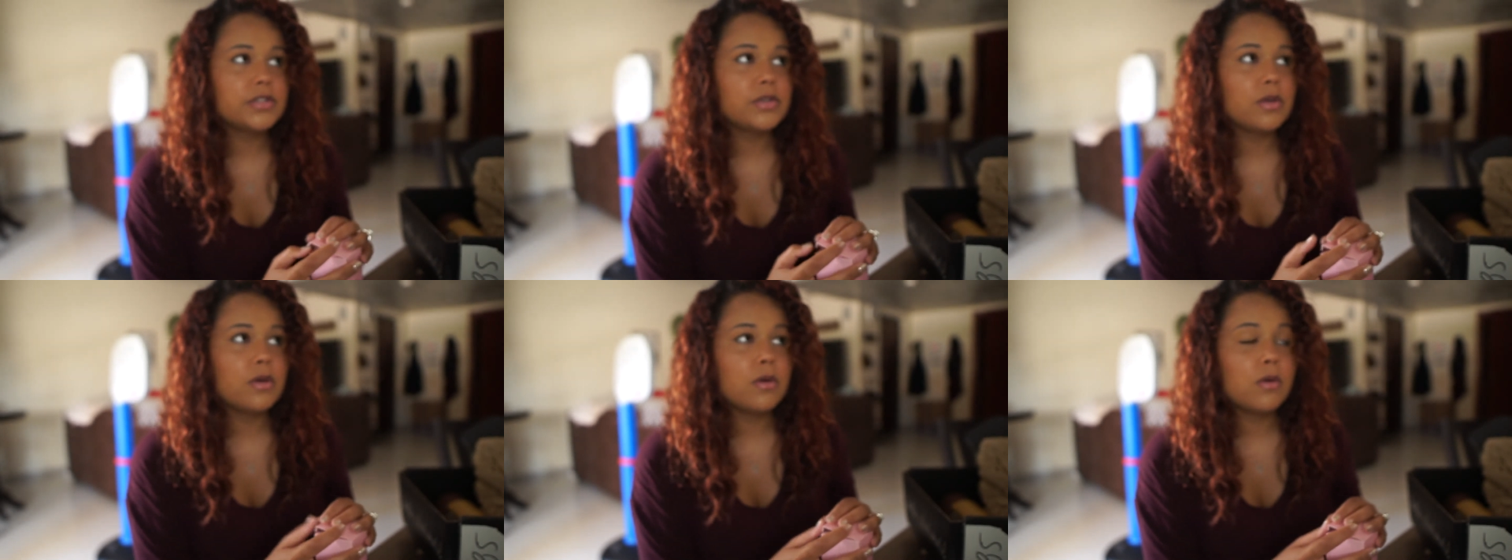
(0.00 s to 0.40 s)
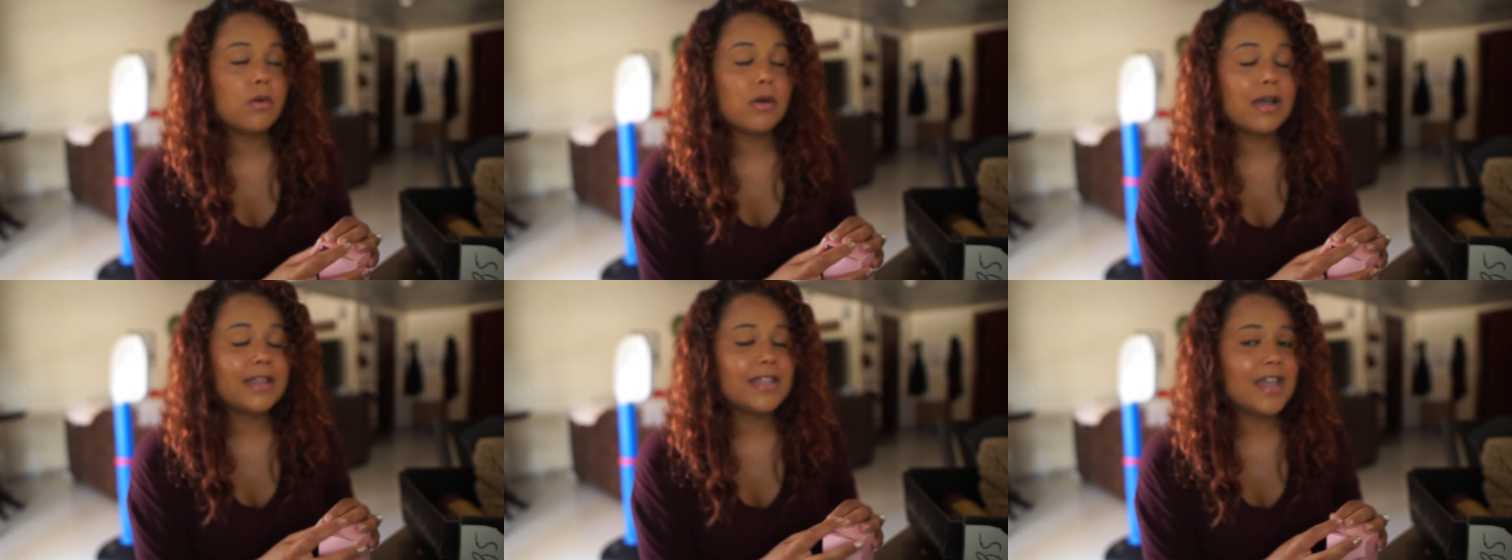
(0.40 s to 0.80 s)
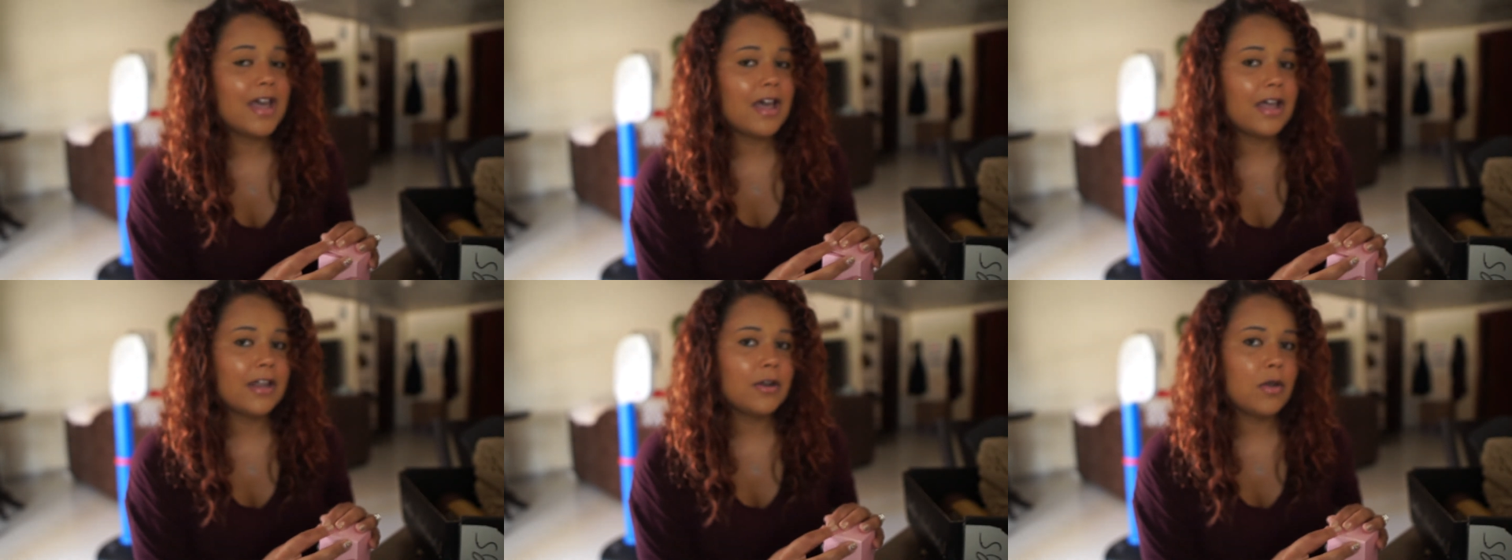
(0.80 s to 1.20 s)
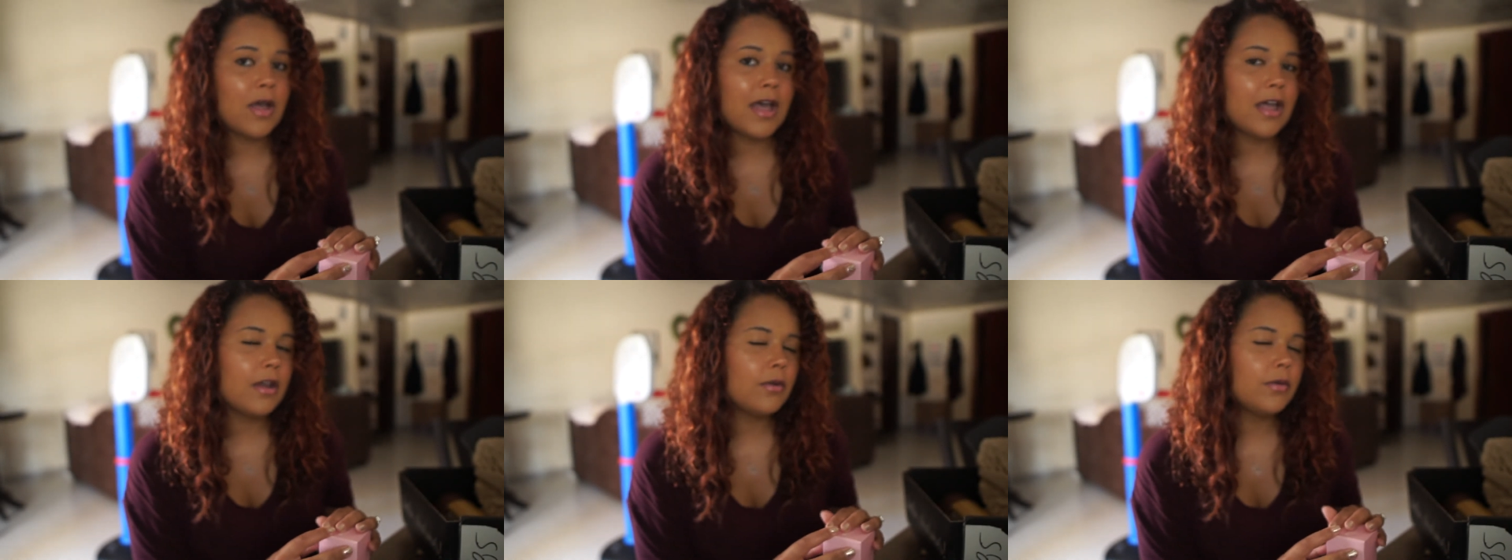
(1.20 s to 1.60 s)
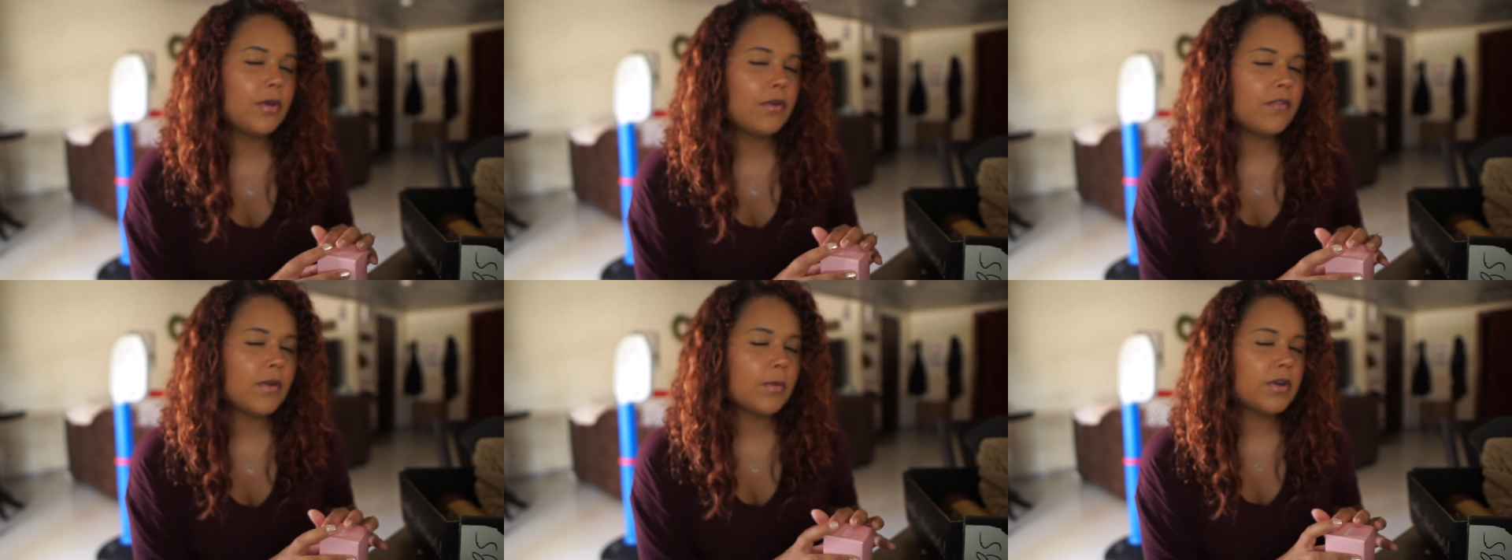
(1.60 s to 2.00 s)
So yeah, I don't
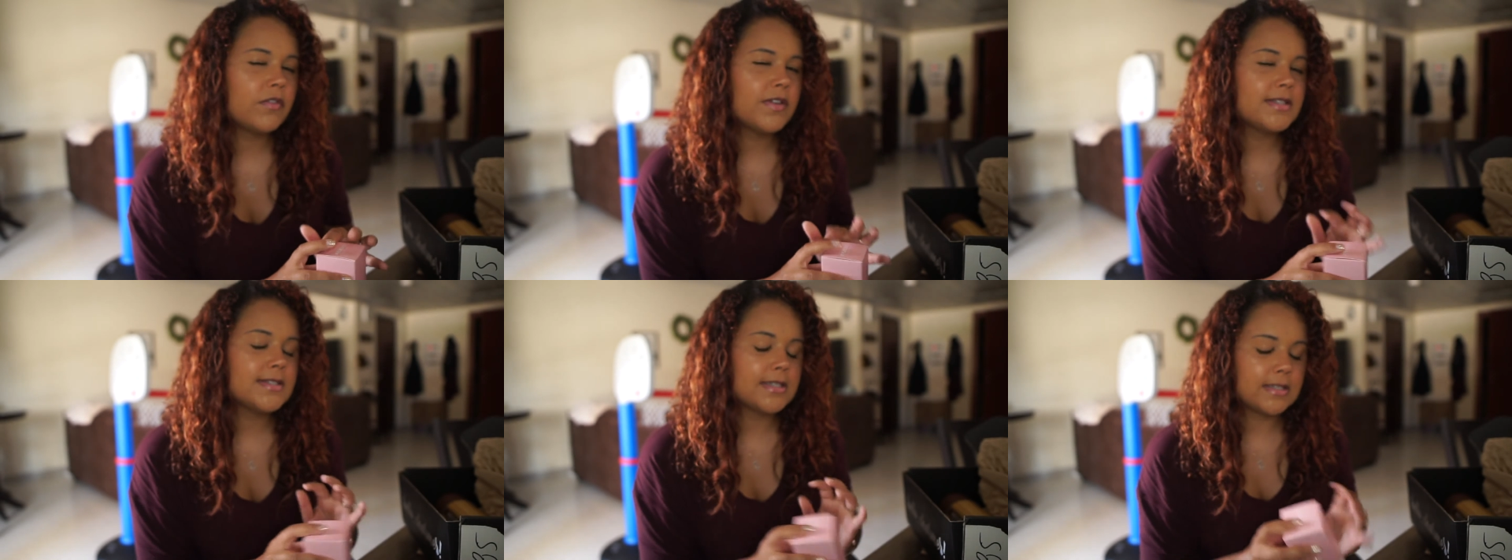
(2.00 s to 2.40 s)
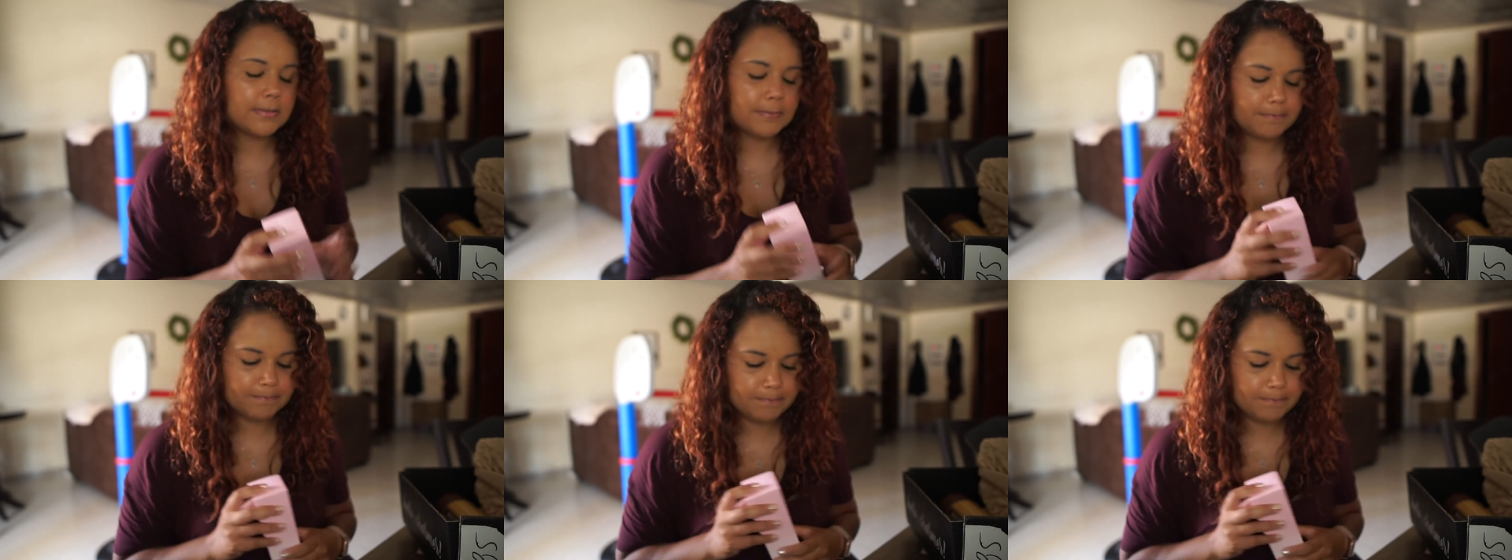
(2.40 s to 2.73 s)
know if I wanna risk it.